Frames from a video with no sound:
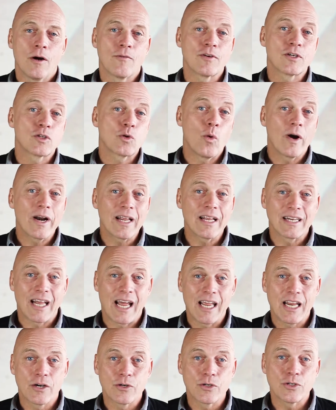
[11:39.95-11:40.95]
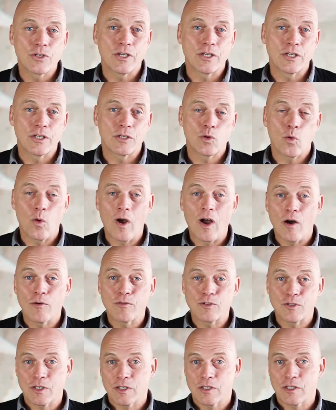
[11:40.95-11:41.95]
over 20 lighters and
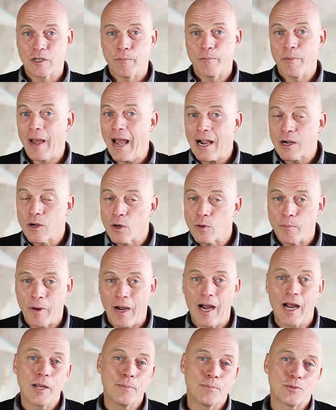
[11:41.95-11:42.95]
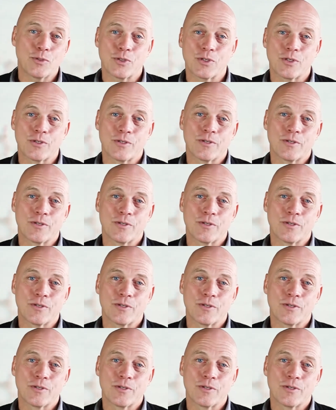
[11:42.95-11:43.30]
12 tobacco pipes,